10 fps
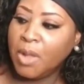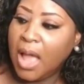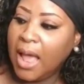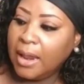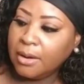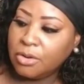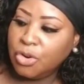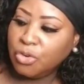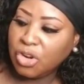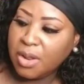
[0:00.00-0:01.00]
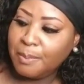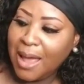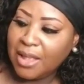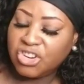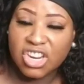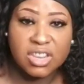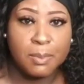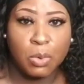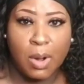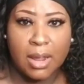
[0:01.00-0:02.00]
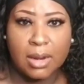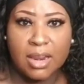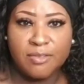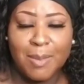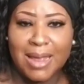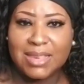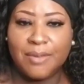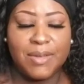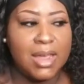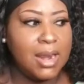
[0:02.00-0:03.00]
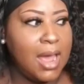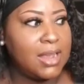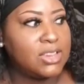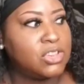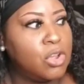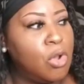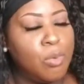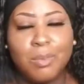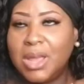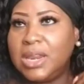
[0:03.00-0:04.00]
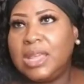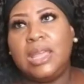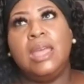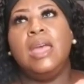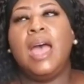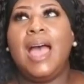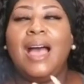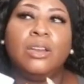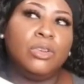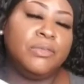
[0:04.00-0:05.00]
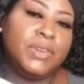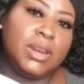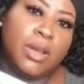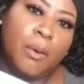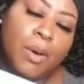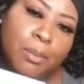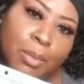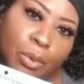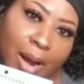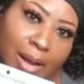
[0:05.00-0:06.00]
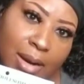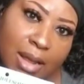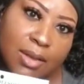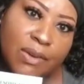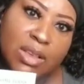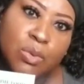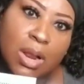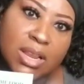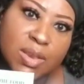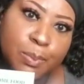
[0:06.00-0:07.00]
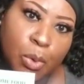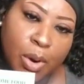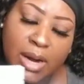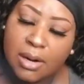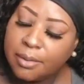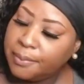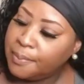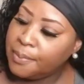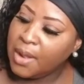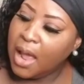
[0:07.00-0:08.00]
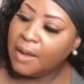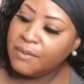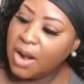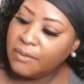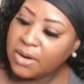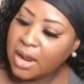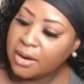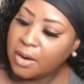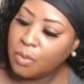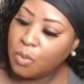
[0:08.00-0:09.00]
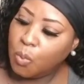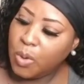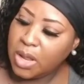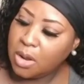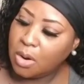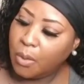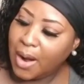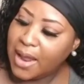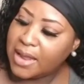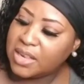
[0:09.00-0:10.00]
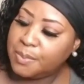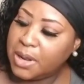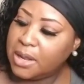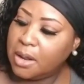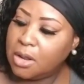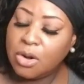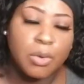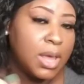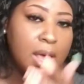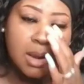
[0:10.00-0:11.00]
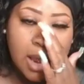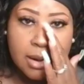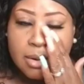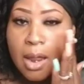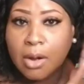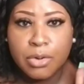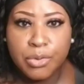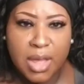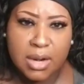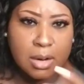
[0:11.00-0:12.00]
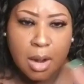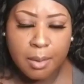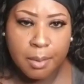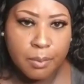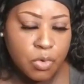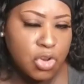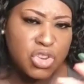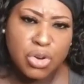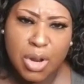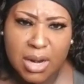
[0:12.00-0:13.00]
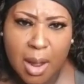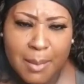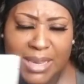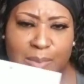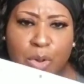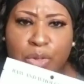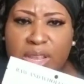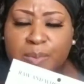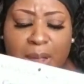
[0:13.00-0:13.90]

I usually buy just the moringa leaf by itself. It has so many. I'll do a video on moringa leaf as well as spirina. I've never done the wheatgrass, and you know, kale, I'll do that I used to do it in all my smoothies.